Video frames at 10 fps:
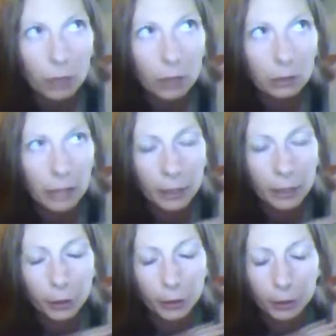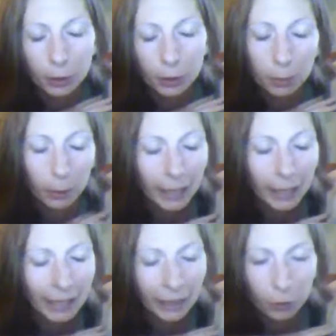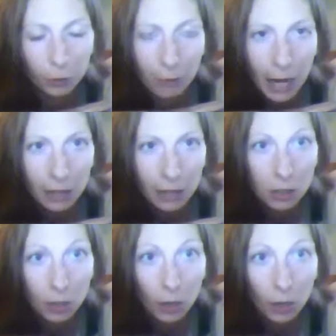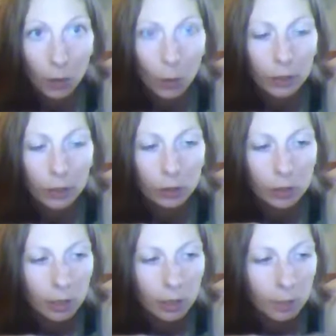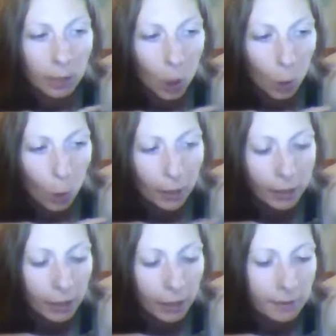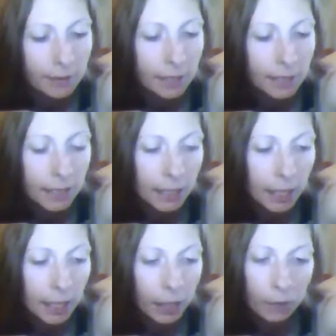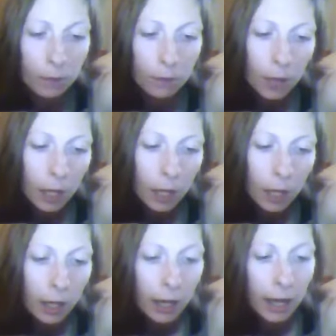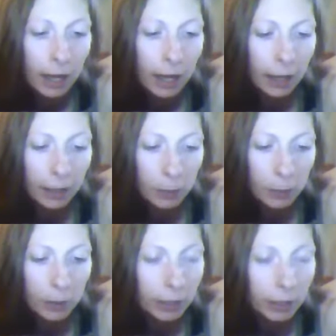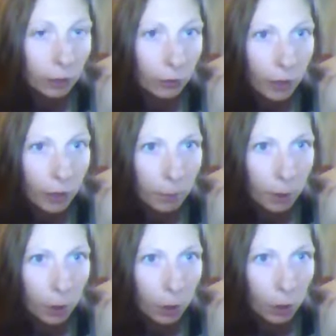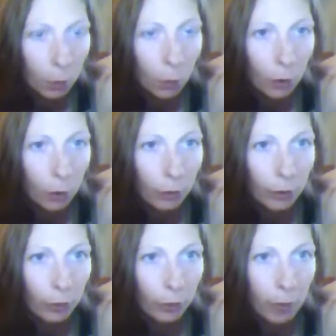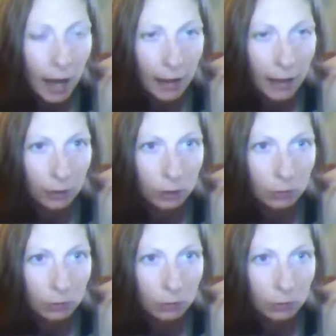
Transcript: let your brain, your mind go and just be open and see if any particular number or pile